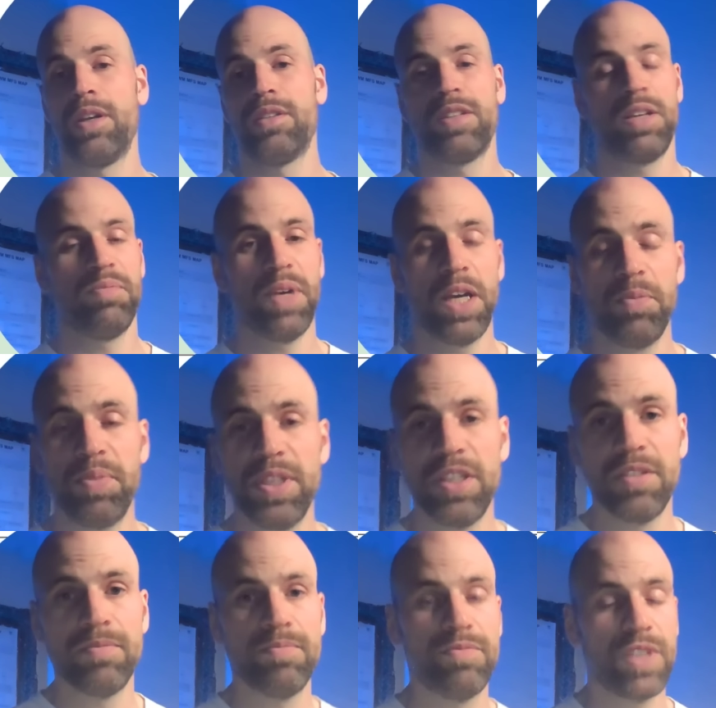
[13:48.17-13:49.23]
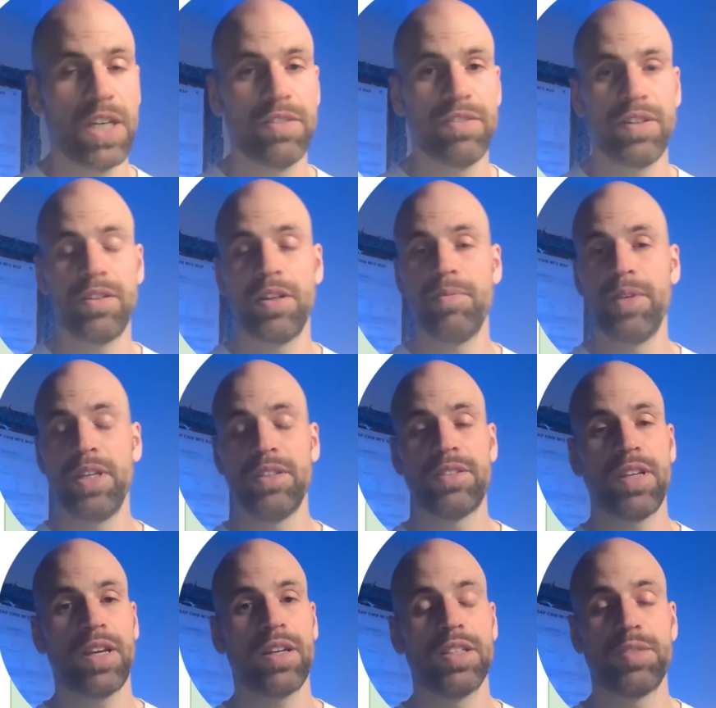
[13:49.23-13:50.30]
That might be 500
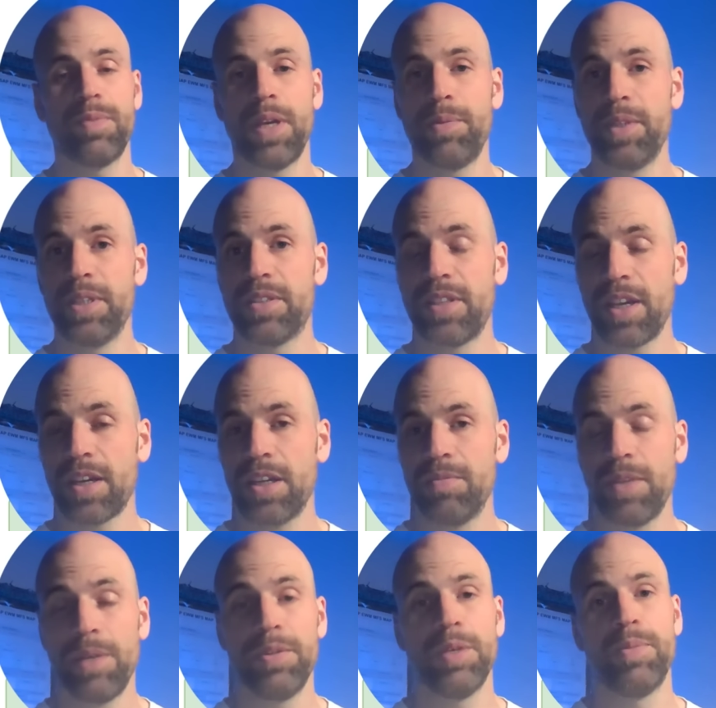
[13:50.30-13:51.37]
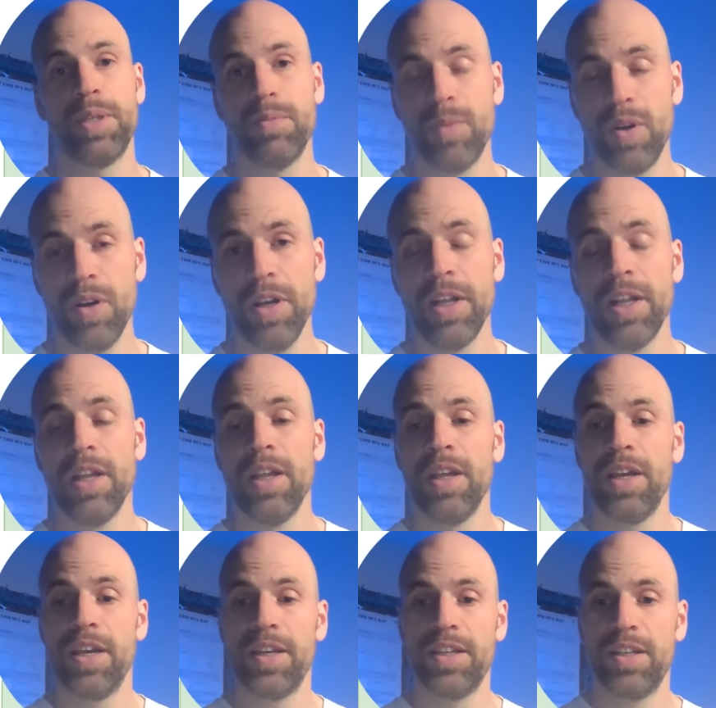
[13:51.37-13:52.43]
milliseconds, maybe a second, maybe a bit more.
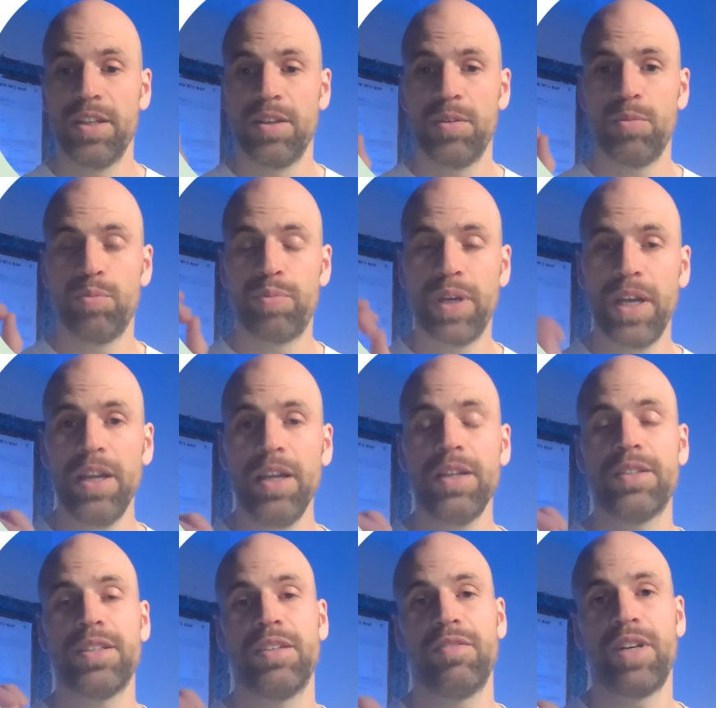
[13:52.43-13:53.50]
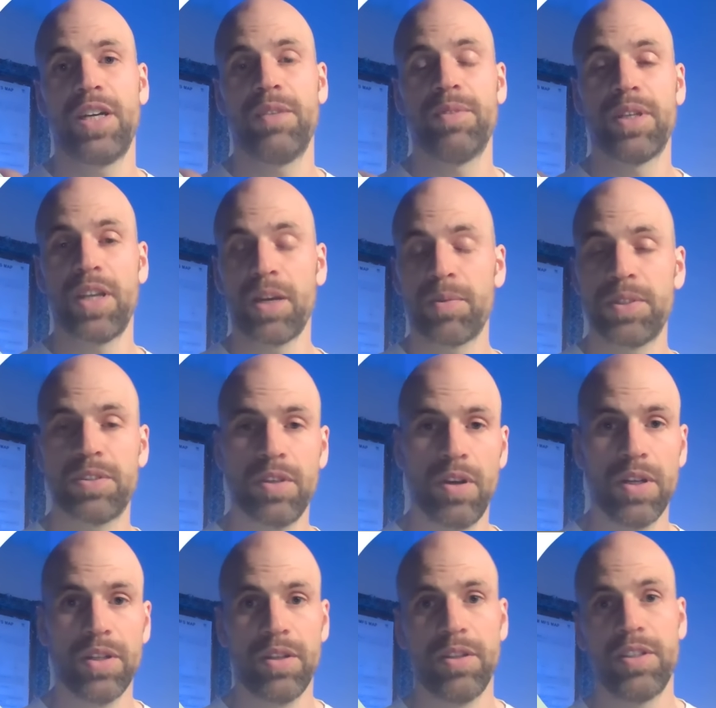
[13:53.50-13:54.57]
In a palette environment, like we
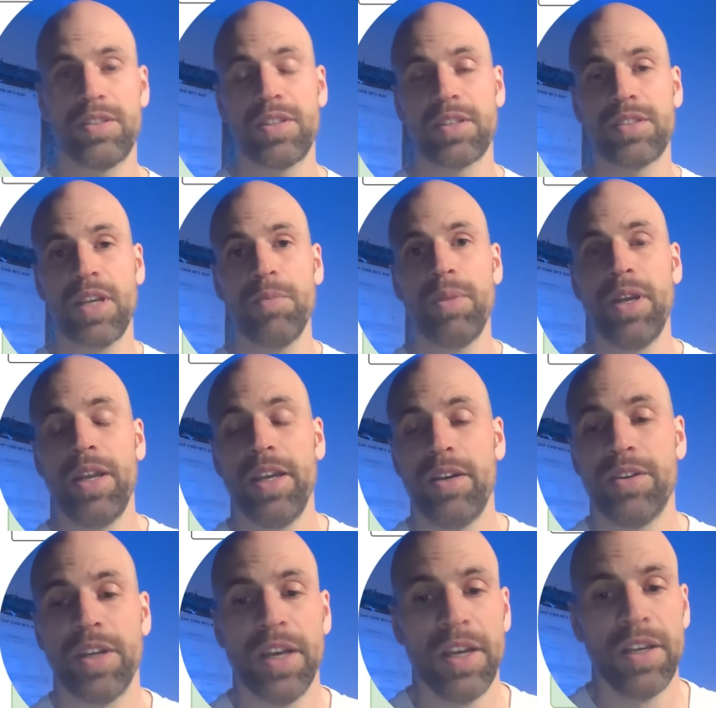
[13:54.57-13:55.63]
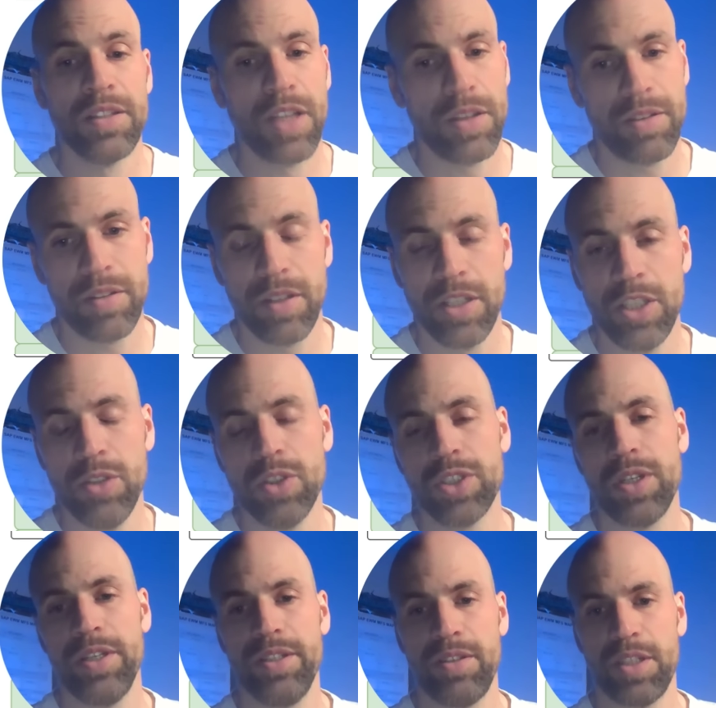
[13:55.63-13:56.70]
saw it on this example layout, that's
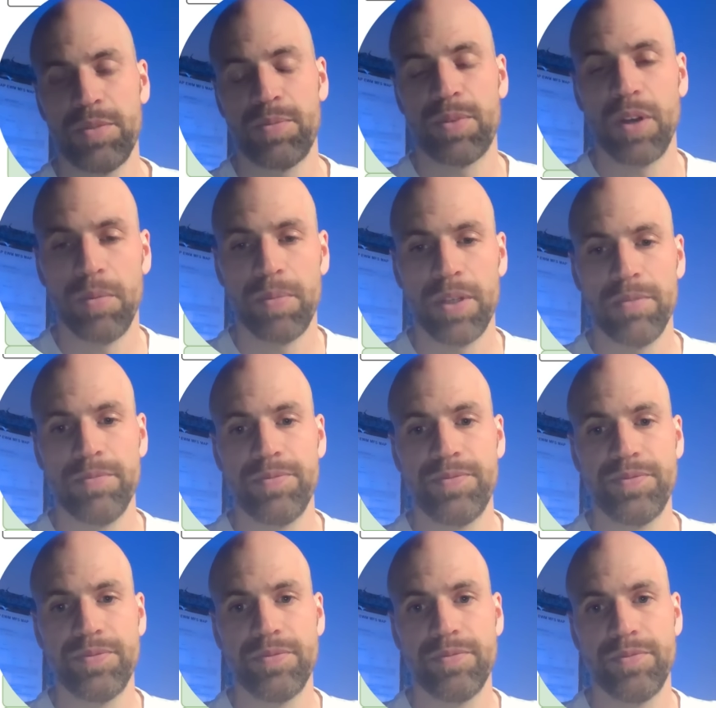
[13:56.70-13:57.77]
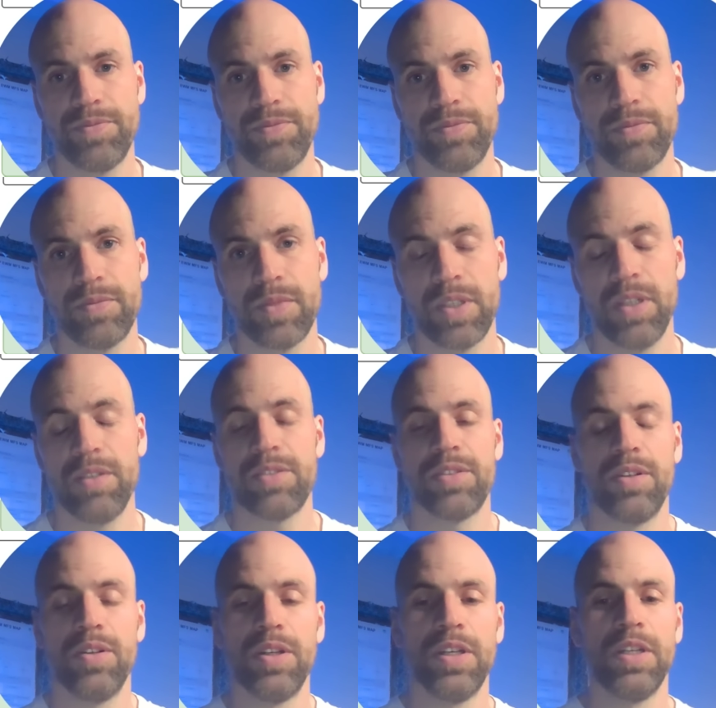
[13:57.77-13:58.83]
usually not a problem.
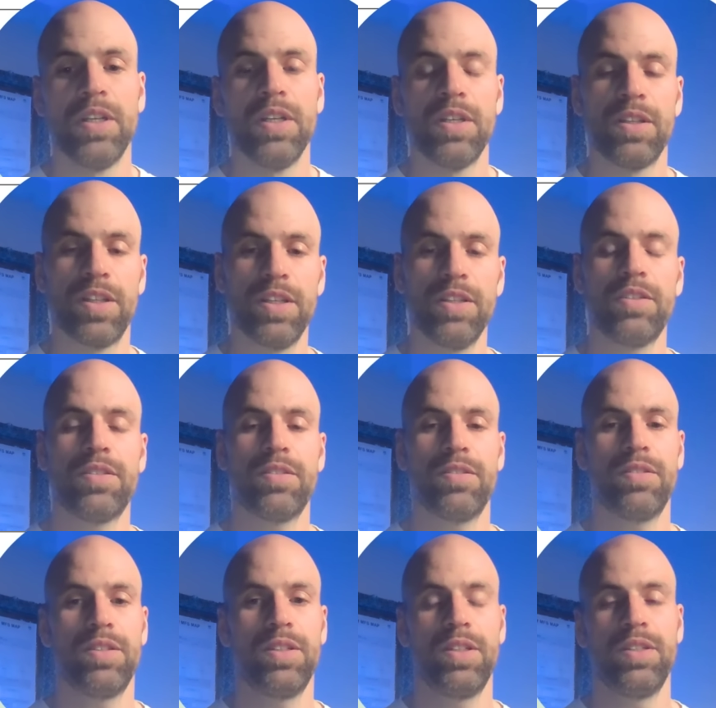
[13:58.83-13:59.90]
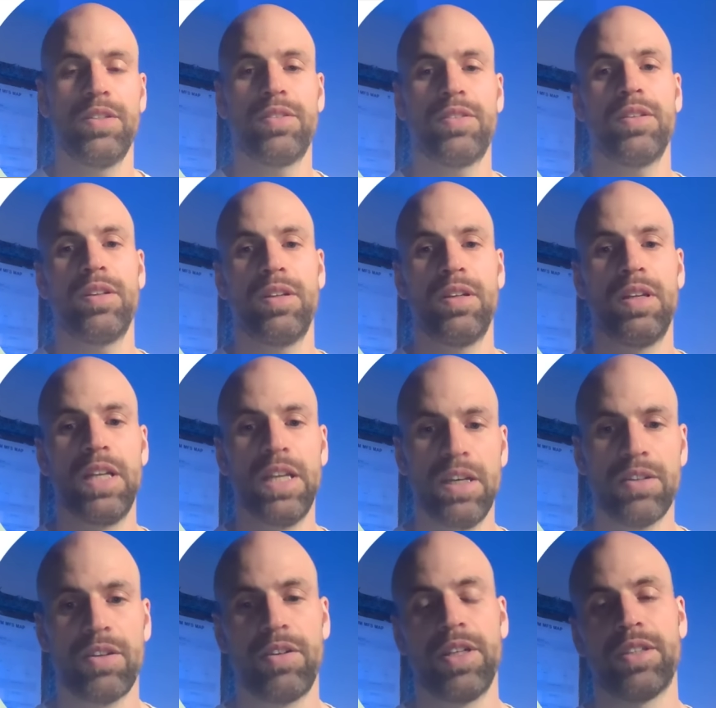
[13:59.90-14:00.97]
So this is
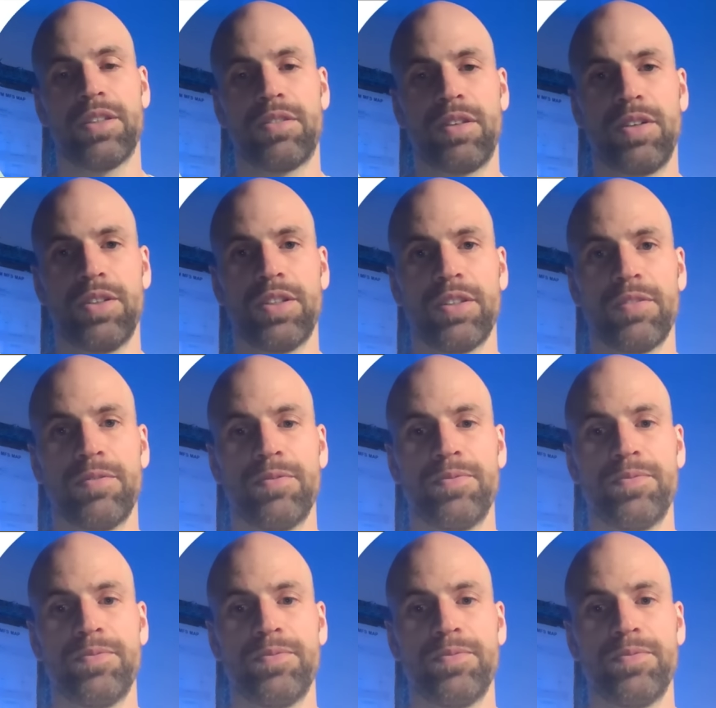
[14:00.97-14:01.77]
layout-oriented routing.